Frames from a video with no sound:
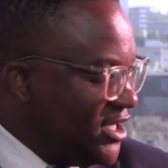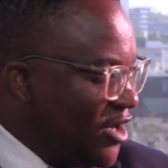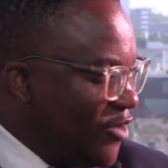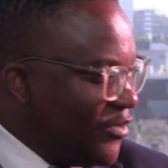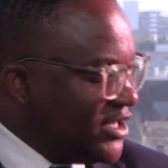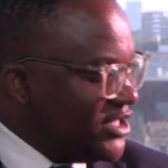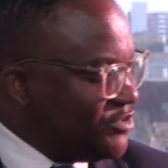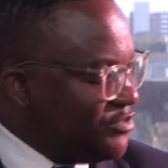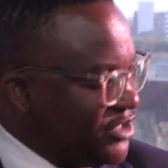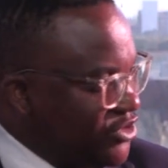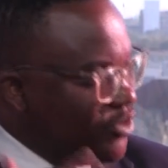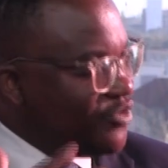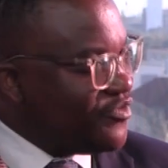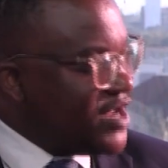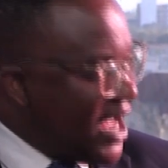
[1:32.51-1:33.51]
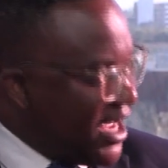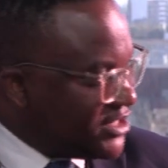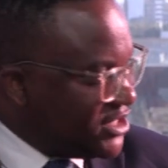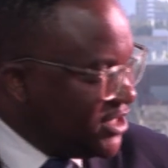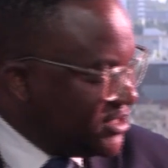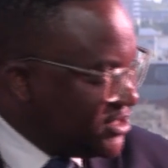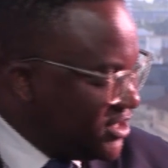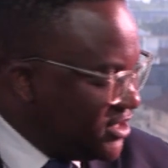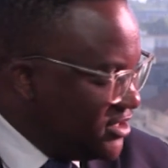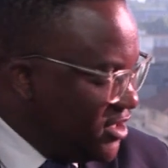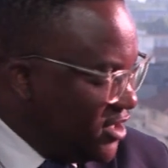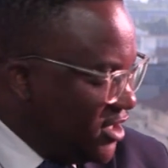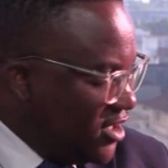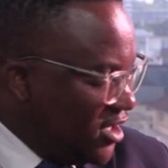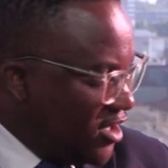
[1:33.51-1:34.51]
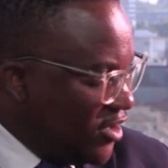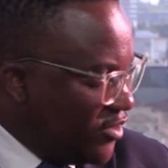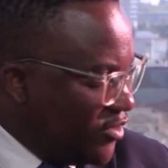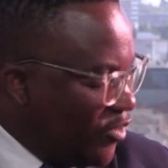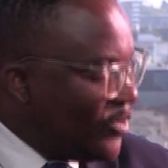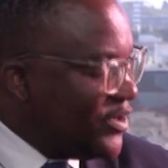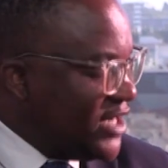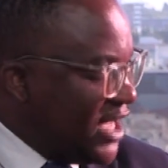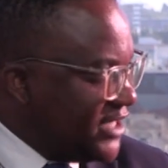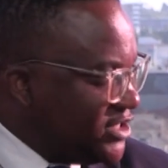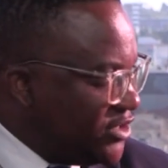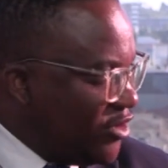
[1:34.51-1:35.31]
what has been your reaction as an organizing